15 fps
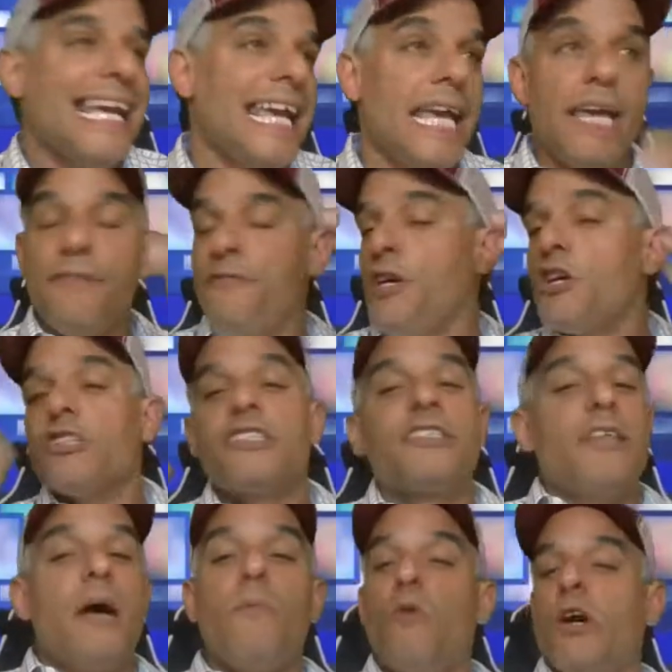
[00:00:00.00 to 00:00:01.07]
If you're
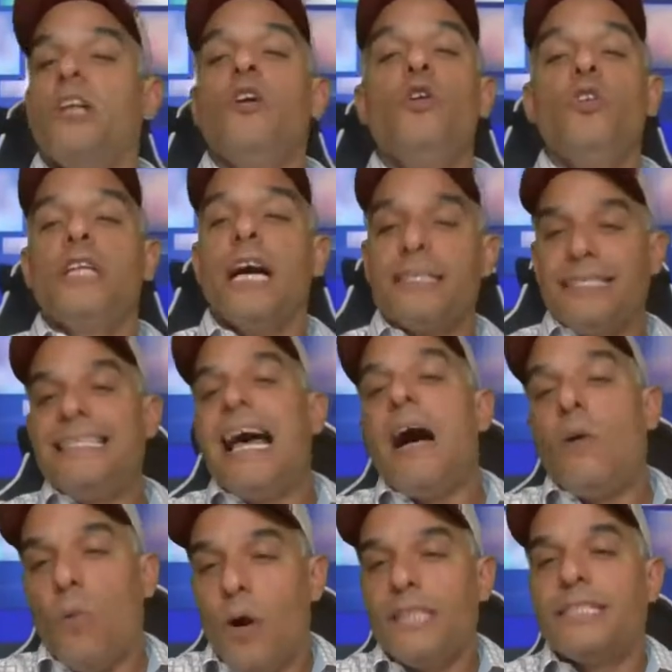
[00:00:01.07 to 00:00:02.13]
someone who does
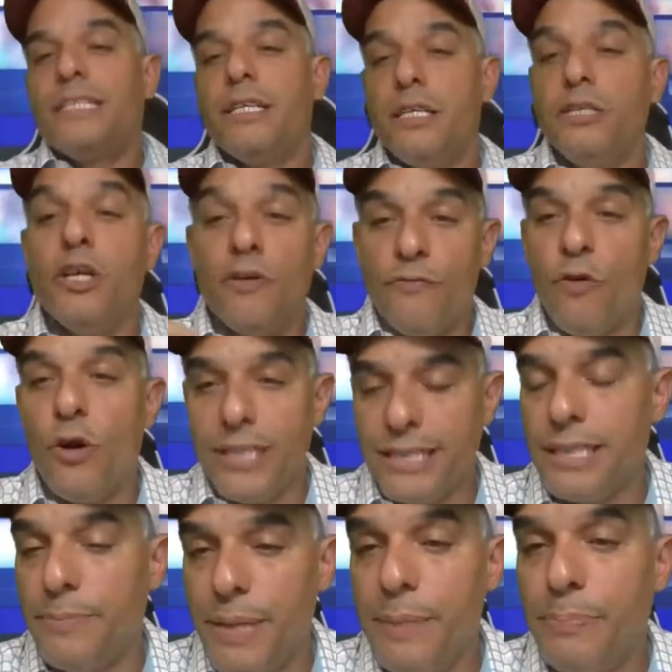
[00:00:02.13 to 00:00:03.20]
not want your voice
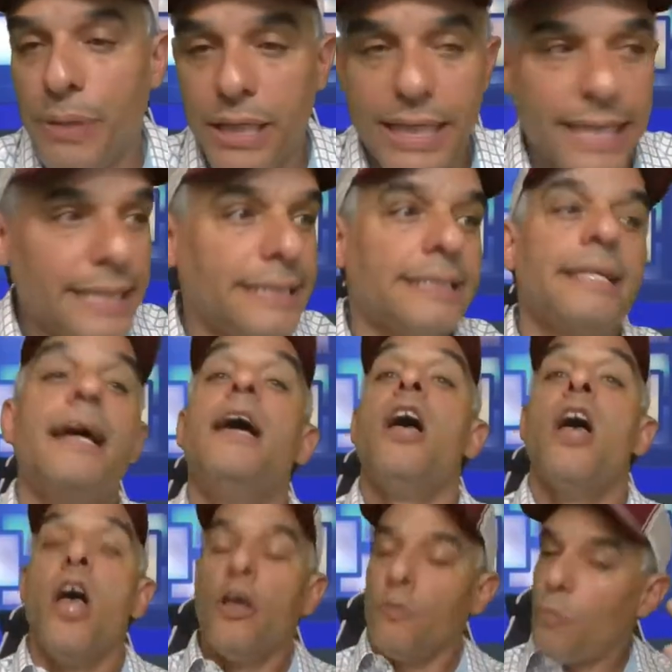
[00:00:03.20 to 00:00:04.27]
to be policed,
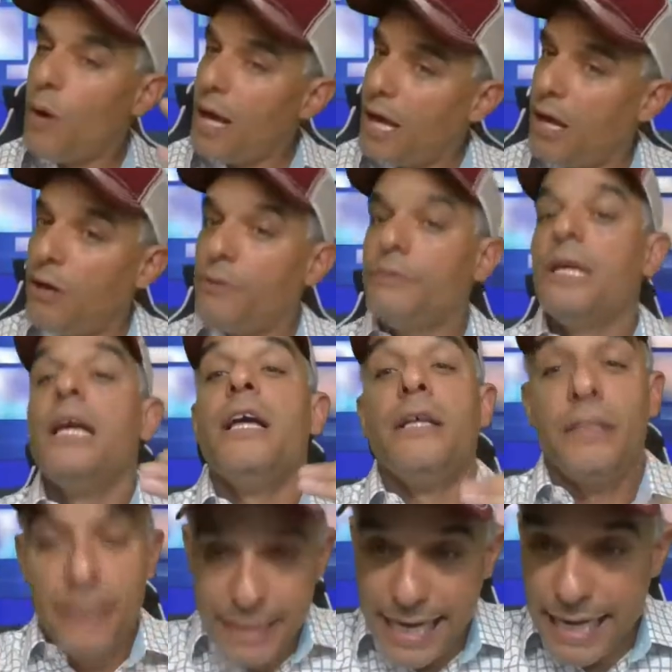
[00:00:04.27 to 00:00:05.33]
well,
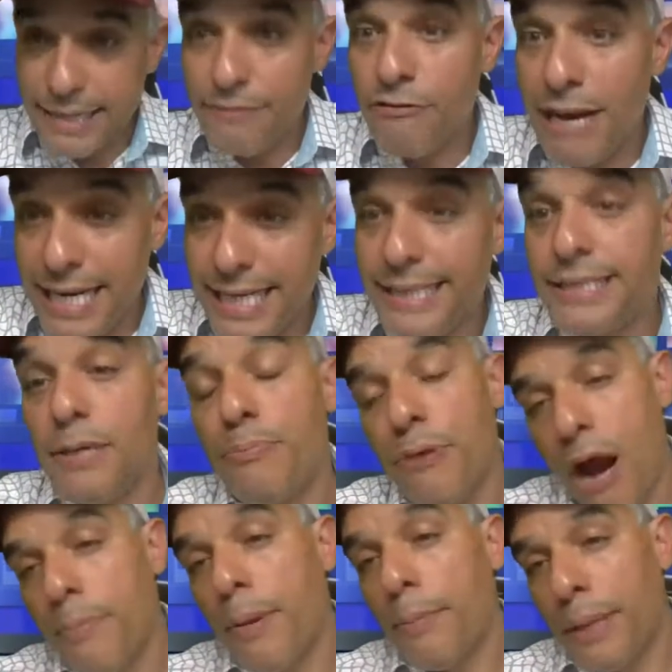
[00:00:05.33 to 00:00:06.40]
get ready to
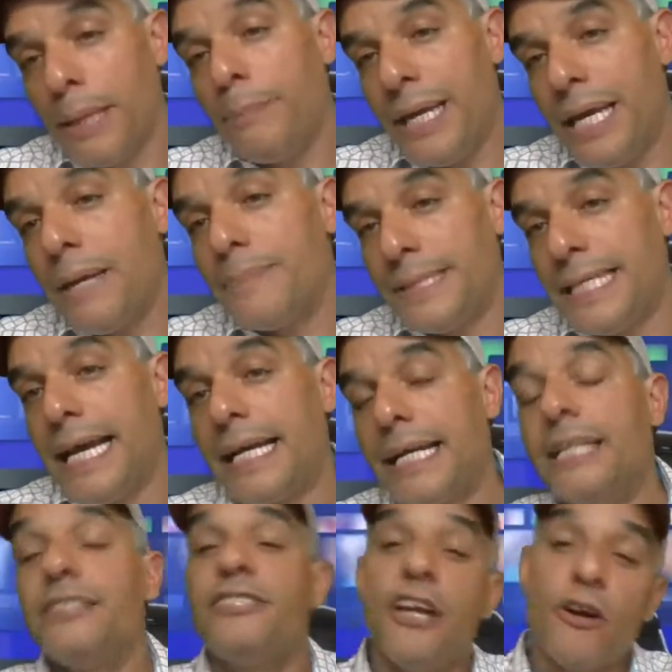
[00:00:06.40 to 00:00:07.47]
probably be upset
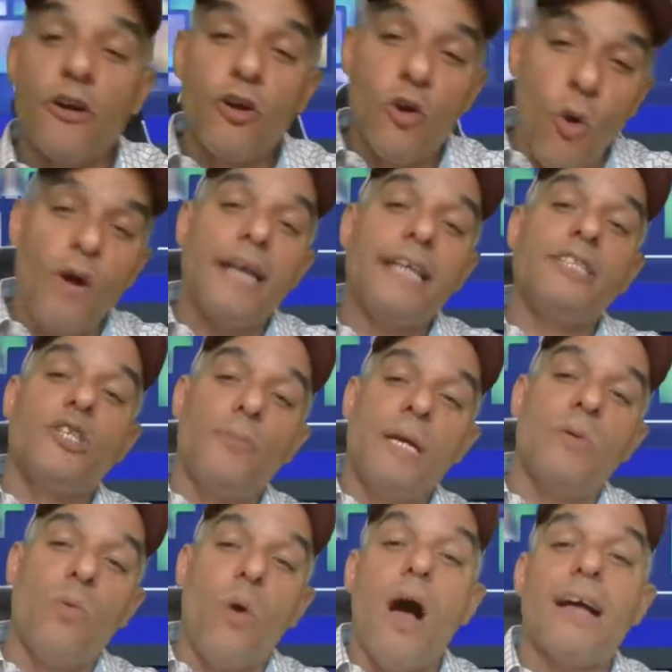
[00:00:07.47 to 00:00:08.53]
because they're going to be
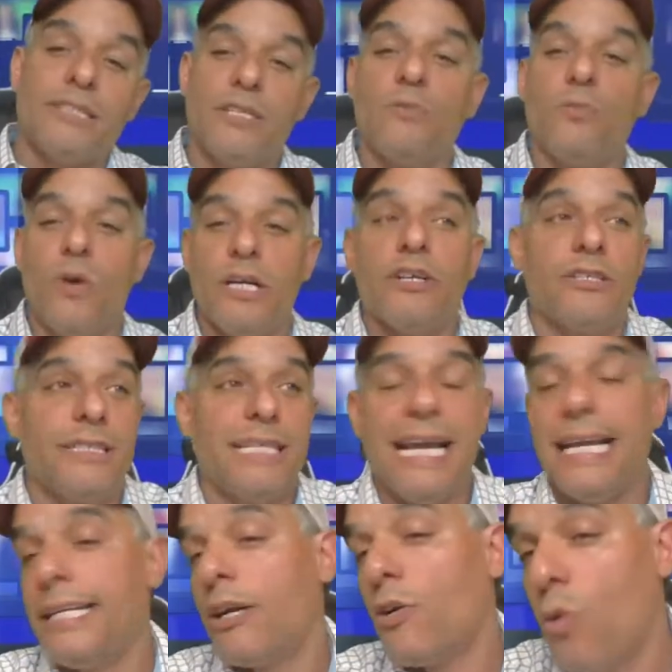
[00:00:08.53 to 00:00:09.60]
watching what you're
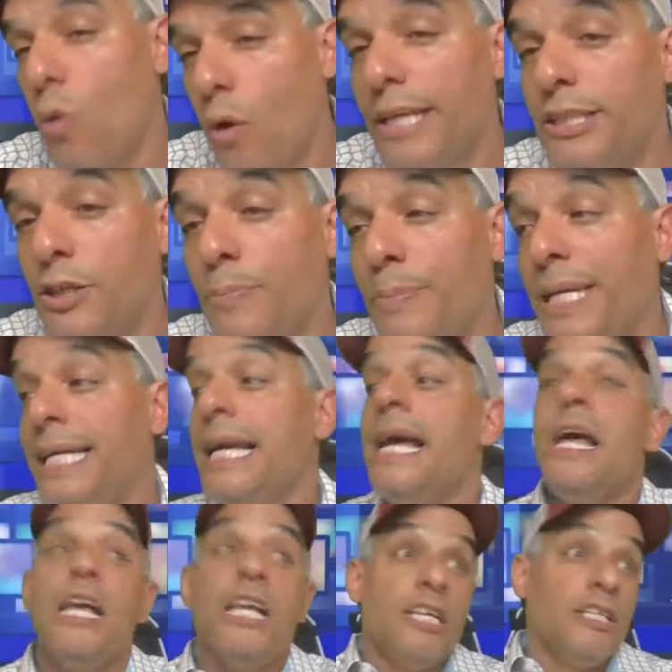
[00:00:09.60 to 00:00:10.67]
saying. They're going to
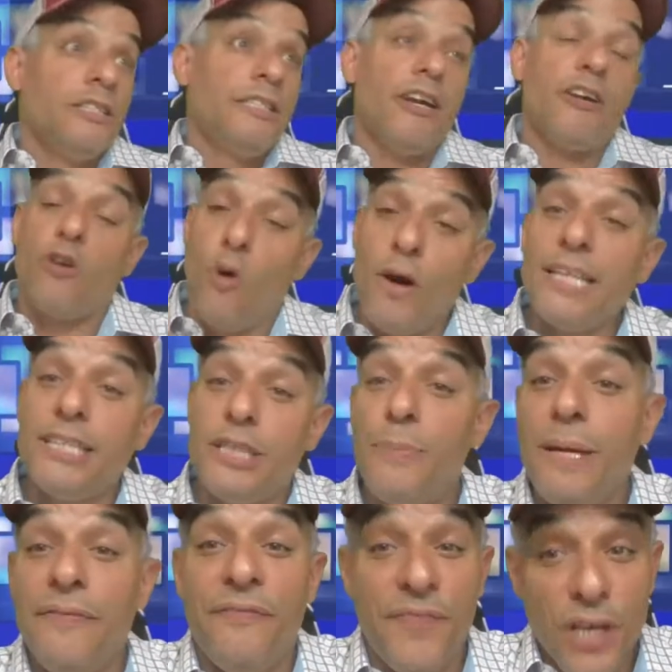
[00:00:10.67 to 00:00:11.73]

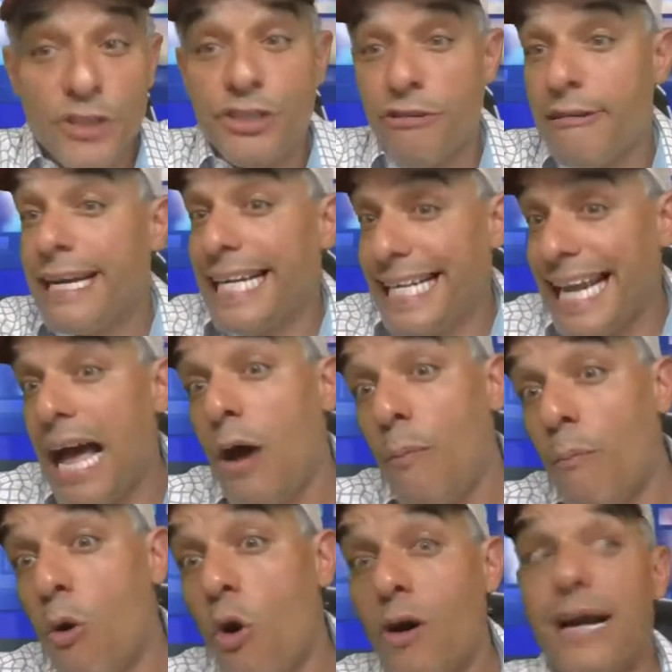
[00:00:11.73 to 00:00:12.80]
be filtering it
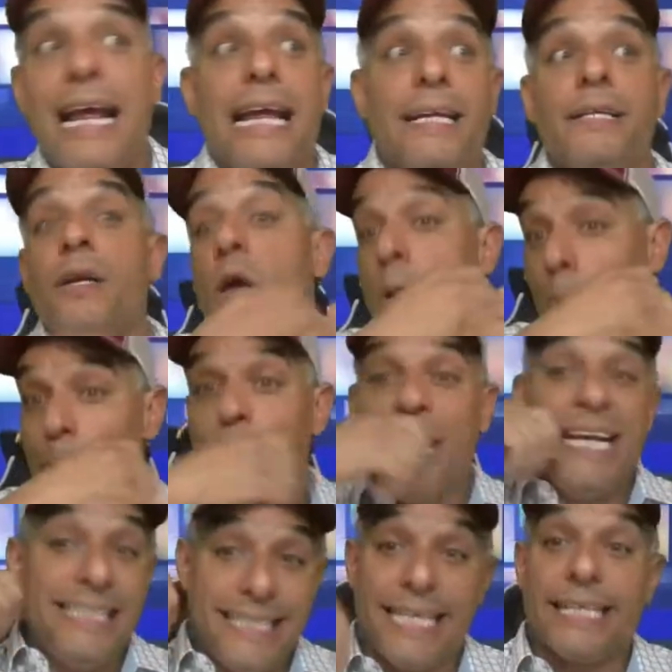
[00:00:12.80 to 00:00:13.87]
out more, and
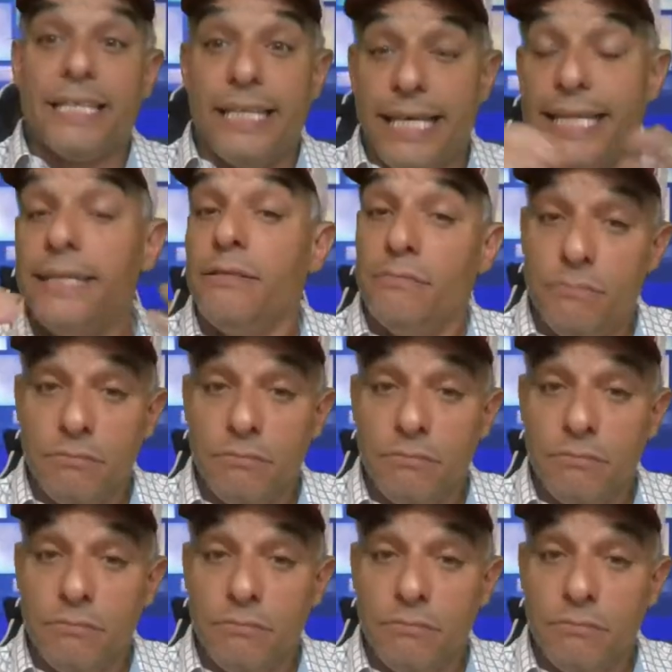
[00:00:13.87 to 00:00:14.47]
basically,